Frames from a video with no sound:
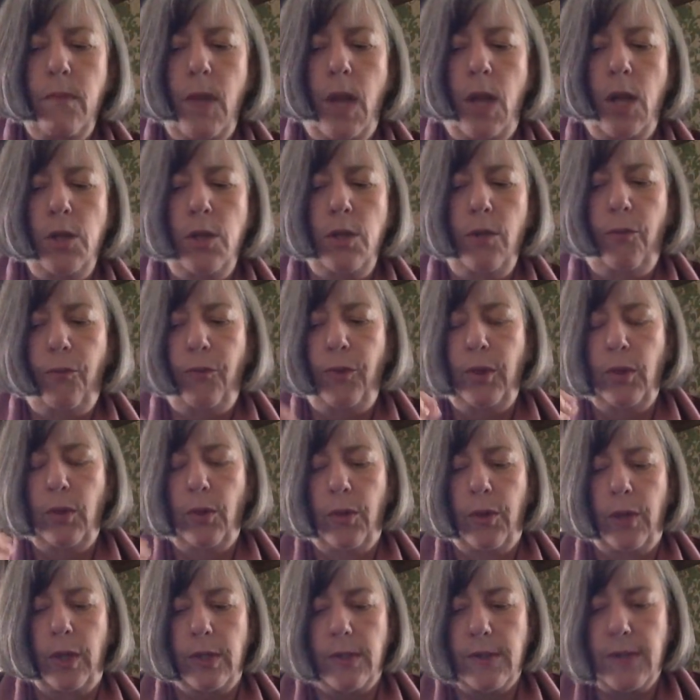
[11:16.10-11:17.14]
I do feel
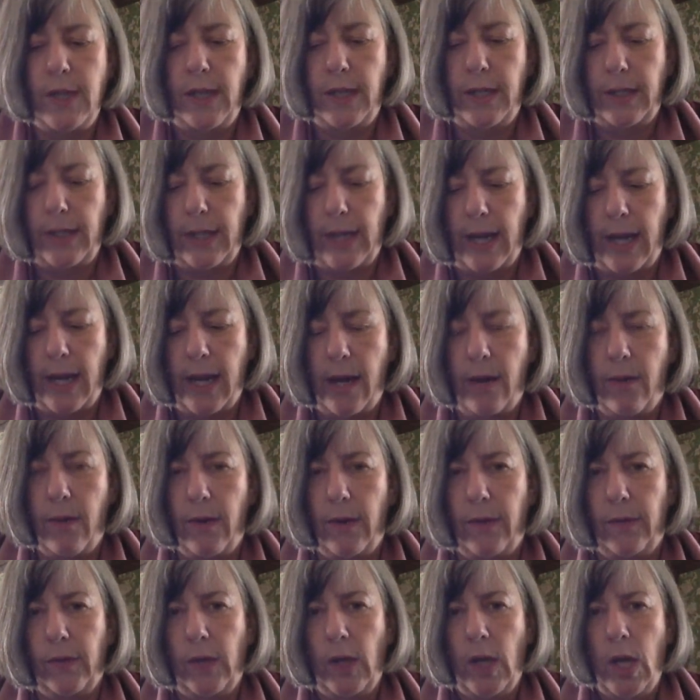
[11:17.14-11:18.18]
that Senator
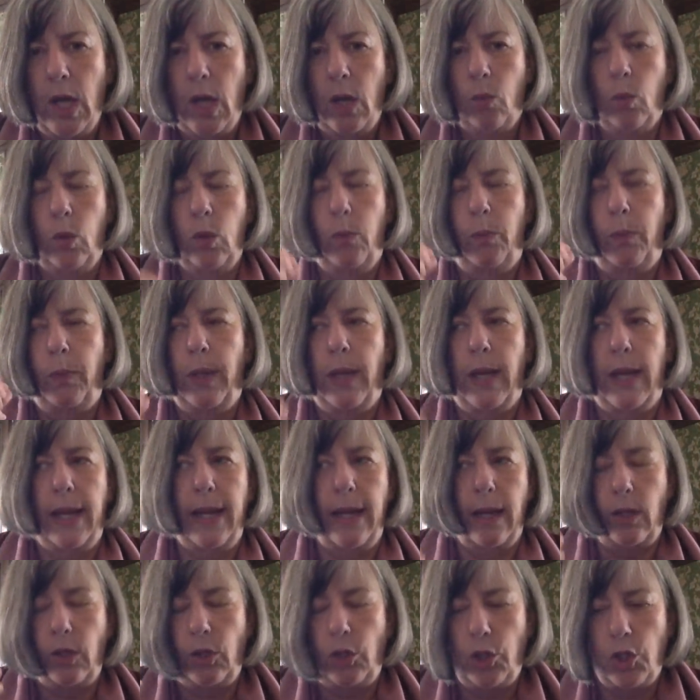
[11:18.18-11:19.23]
Harris will play
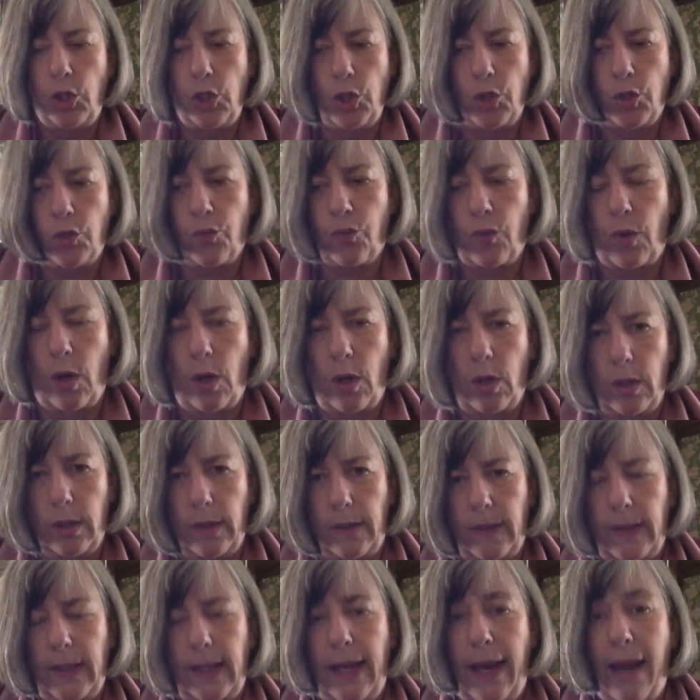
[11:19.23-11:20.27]
a huge role
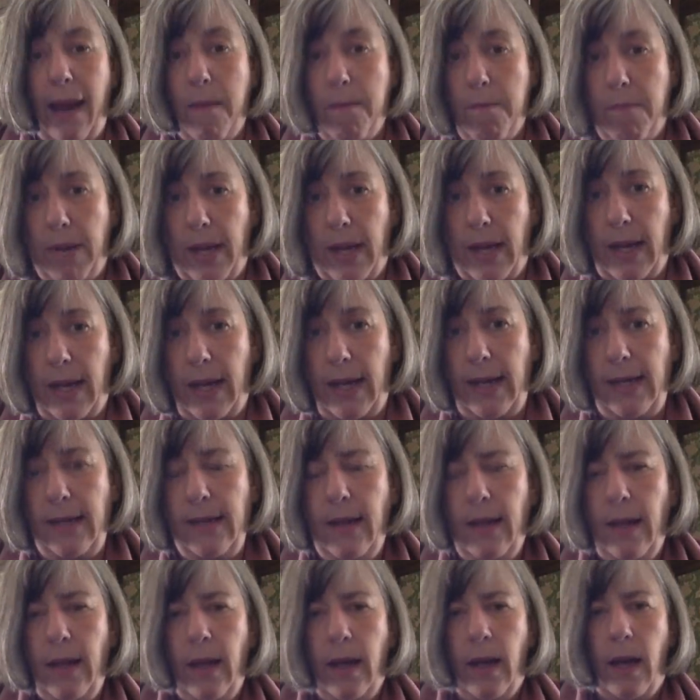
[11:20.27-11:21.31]
in the campaign
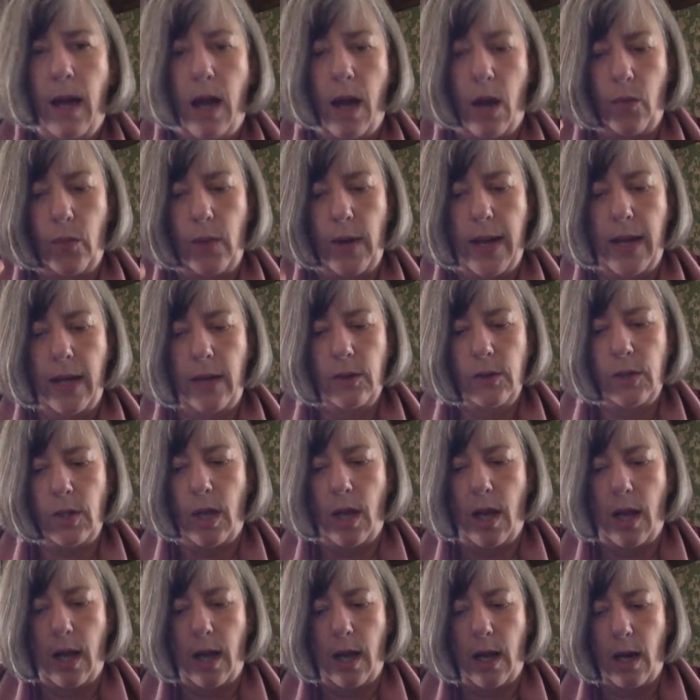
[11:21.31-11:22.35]
around
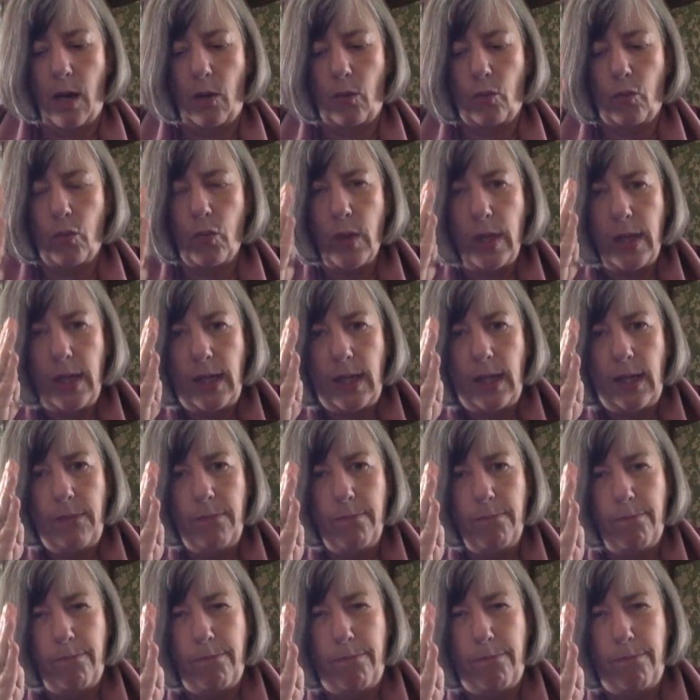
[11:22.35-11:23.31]
rebuttal.